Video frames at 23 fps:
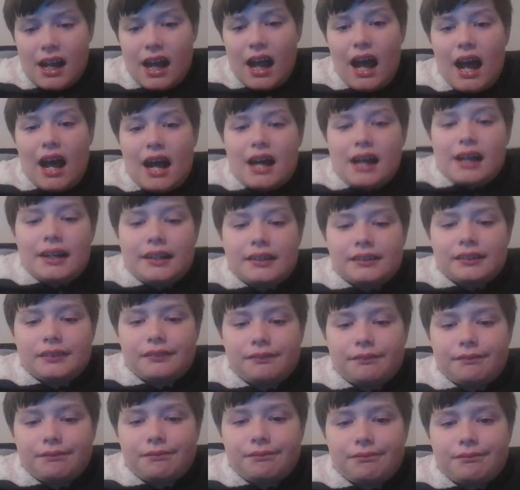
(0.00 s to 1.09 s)
and
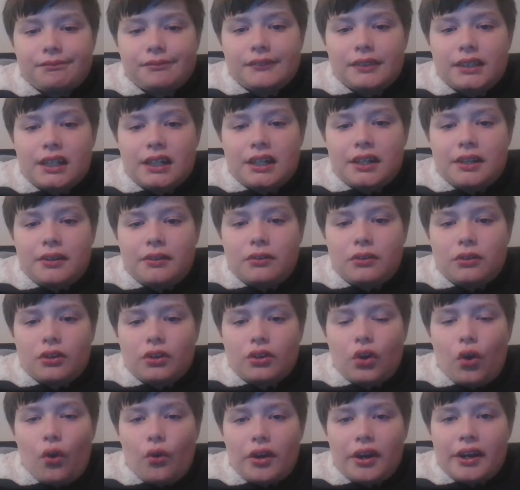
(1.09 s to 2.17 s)
he
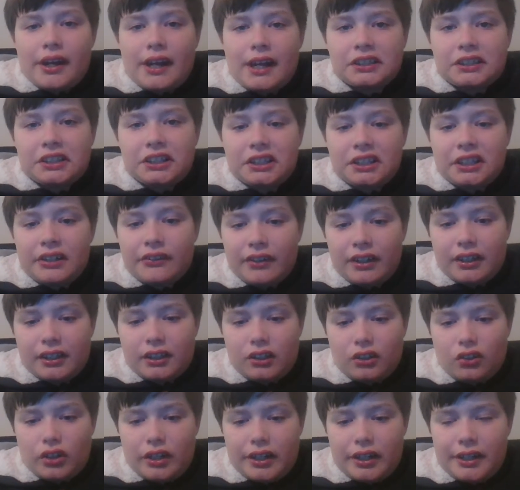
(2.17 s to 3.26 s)
got an engineering
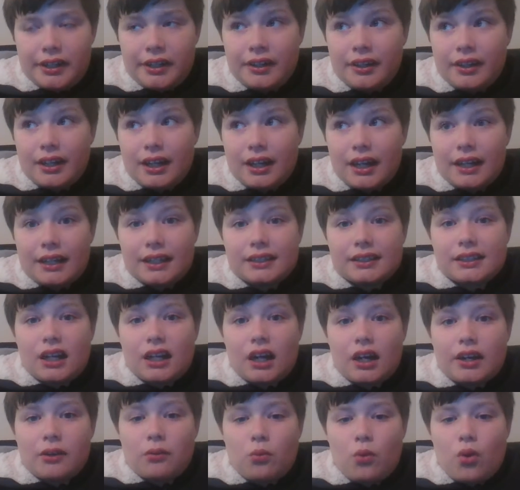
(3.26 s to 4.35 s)
degree, and he
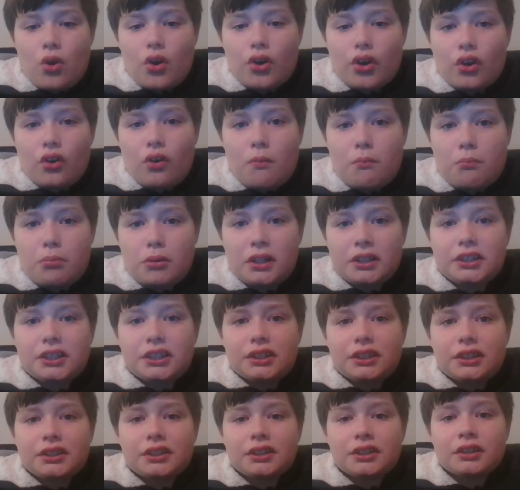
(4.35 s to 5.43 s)
started working on
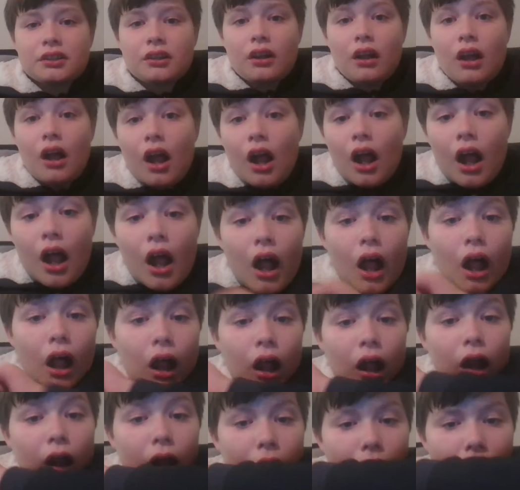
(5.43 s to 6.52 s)
bridges.
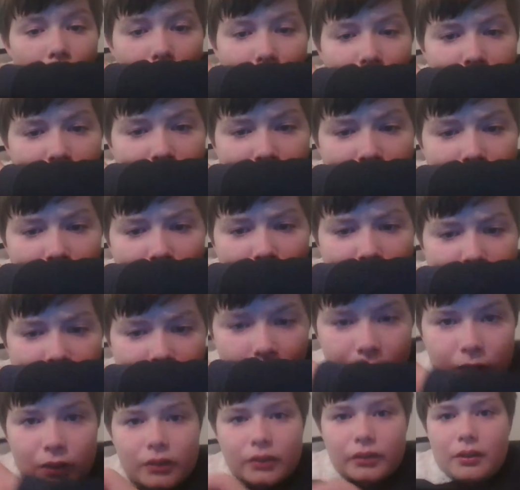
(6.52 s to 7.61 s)

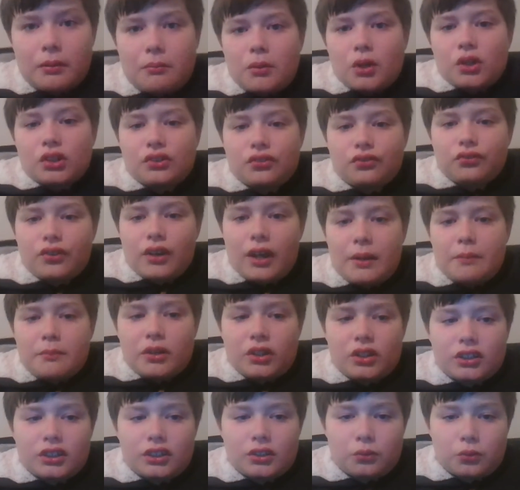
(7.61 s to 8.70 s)
The most
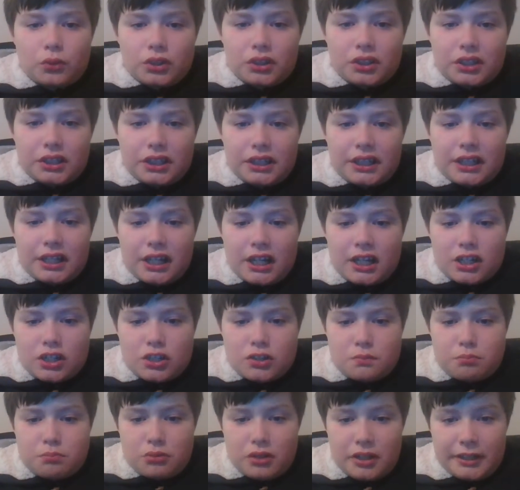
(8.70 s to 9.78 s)
famous was the King's
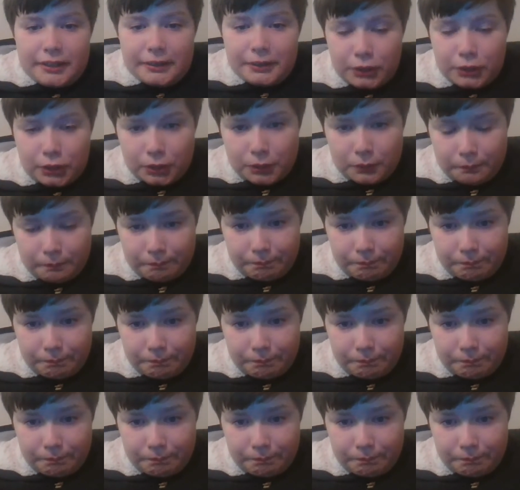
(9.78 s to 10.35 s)
Bridge,